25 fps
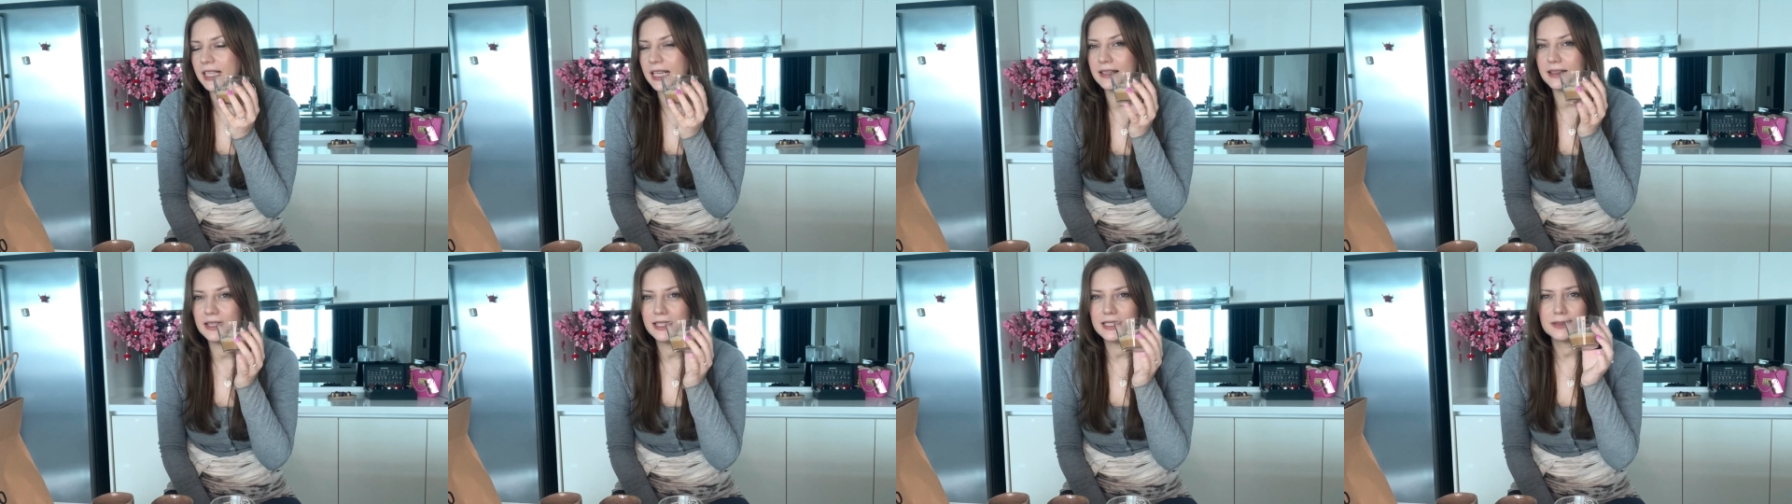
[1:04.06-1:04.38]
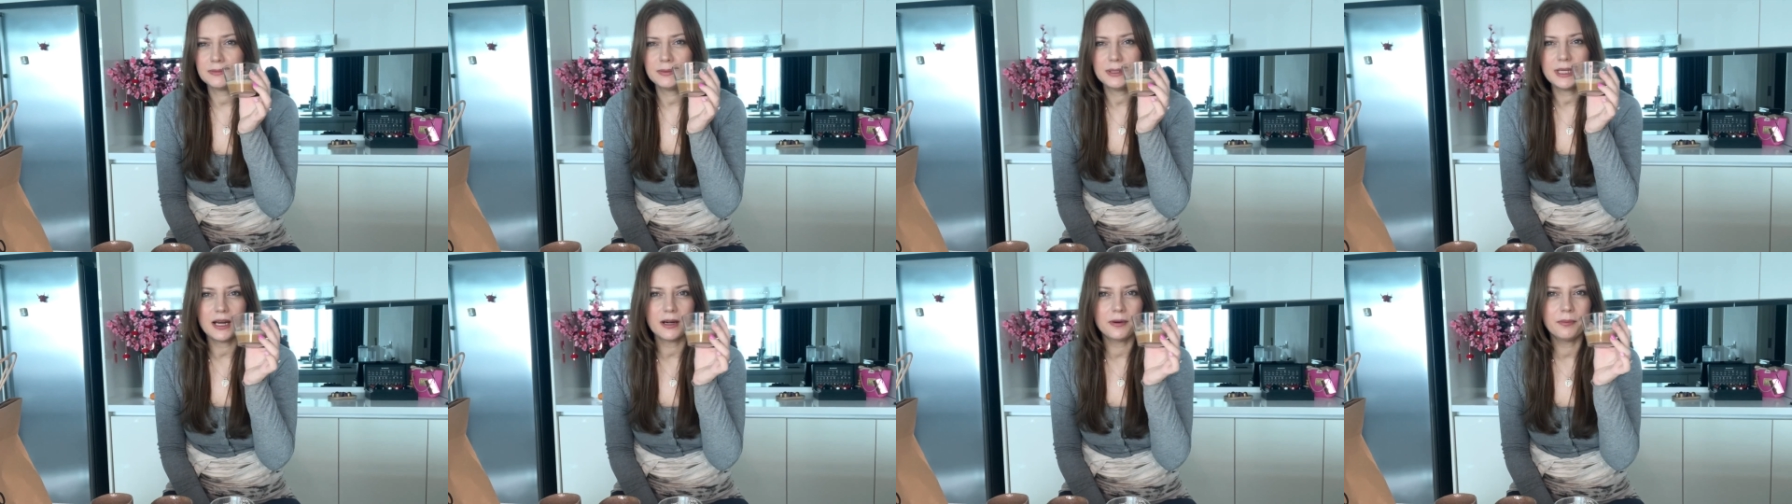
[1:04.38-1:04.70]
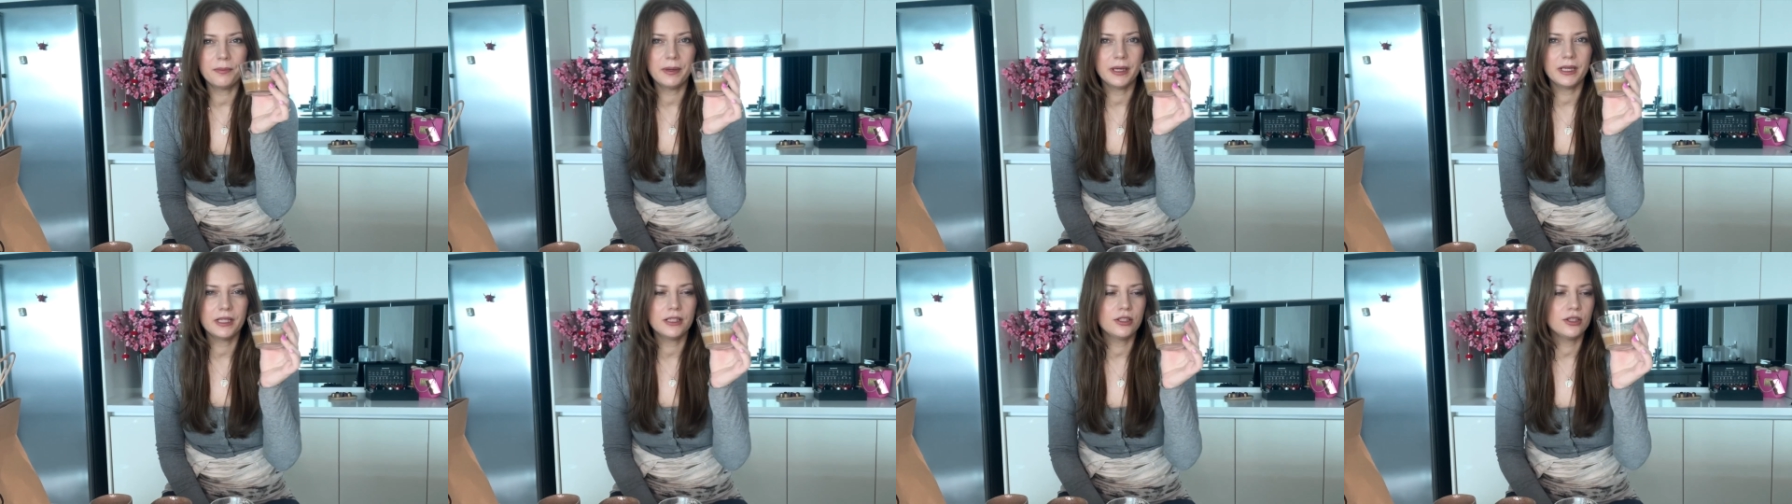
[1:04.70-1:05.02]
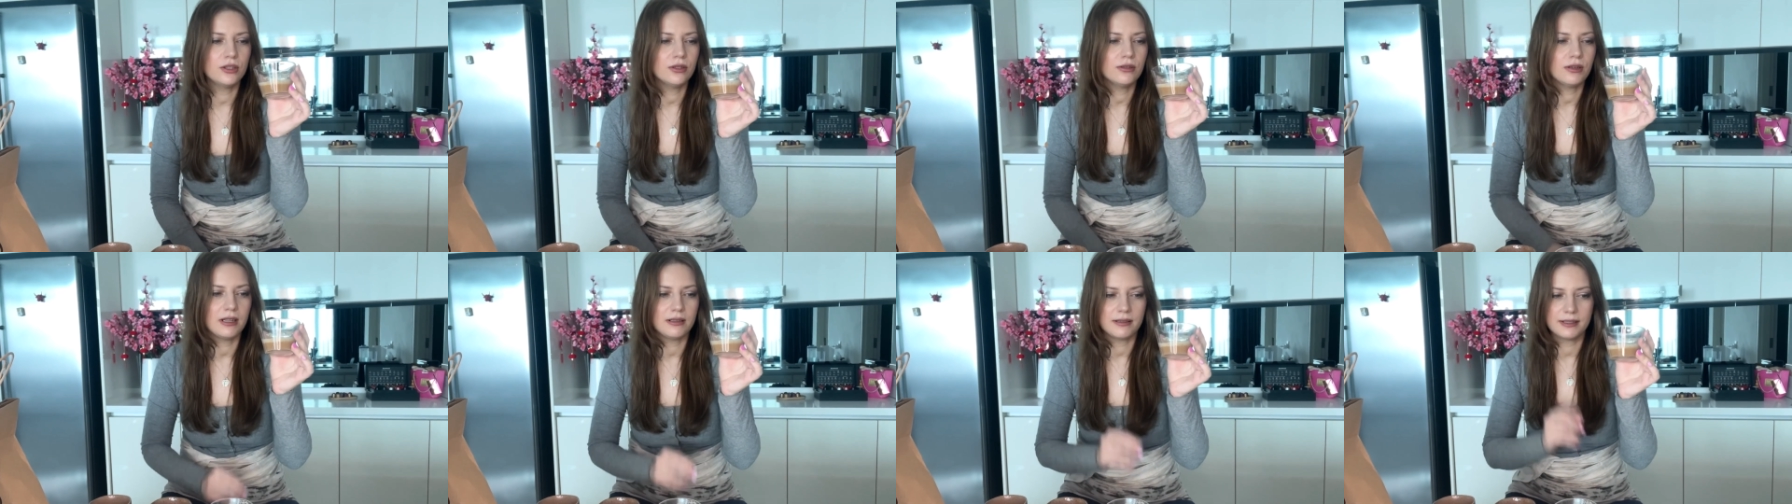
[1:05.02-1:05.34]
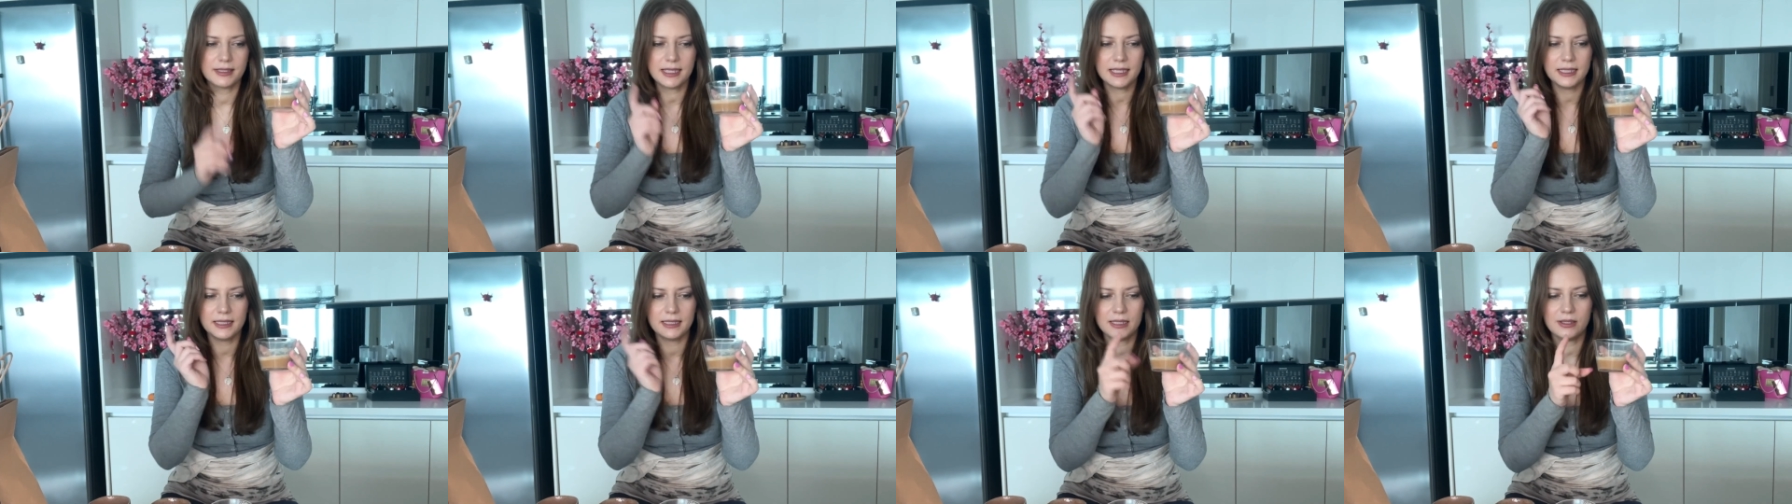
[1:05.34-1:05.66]
can this be arpeggio? I'll
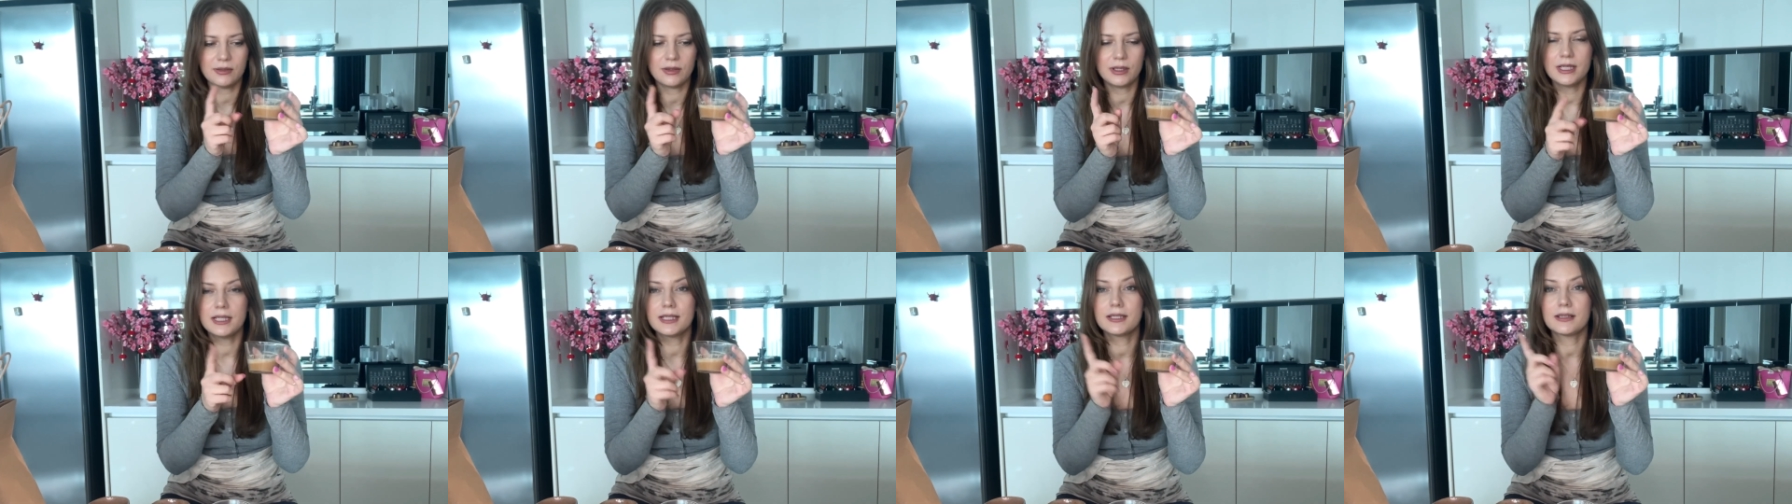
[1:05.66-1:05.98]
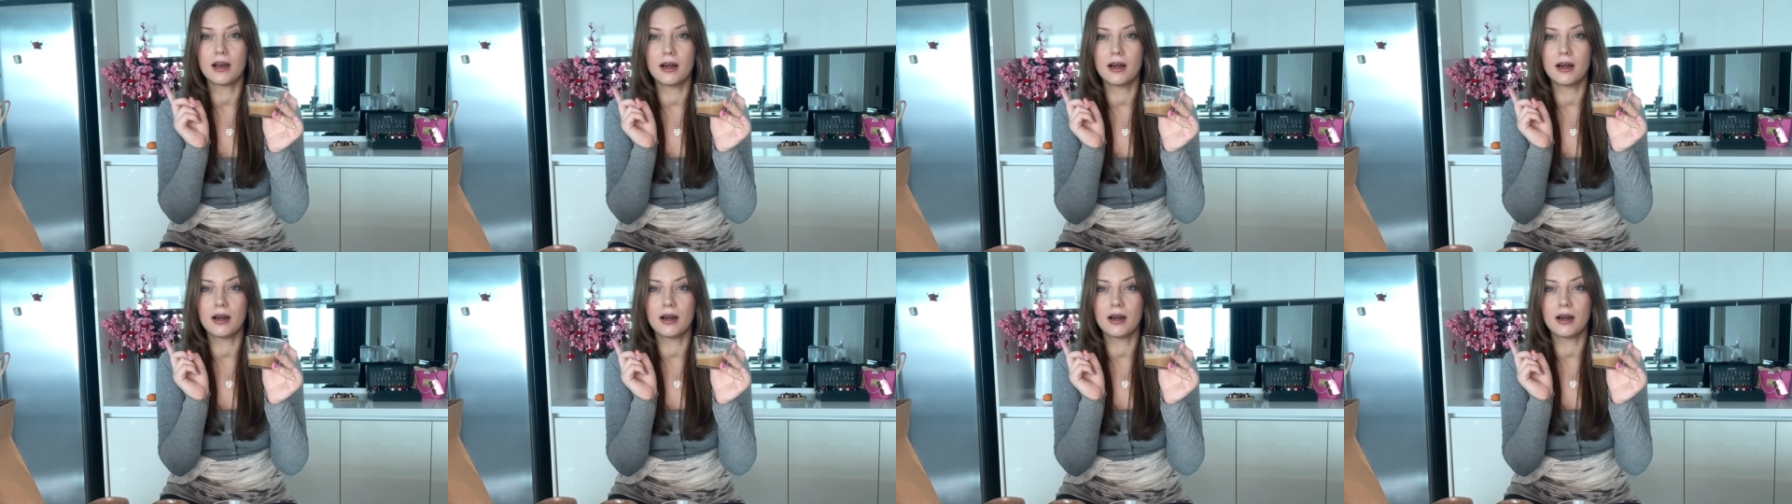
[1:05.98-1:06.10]
see this one is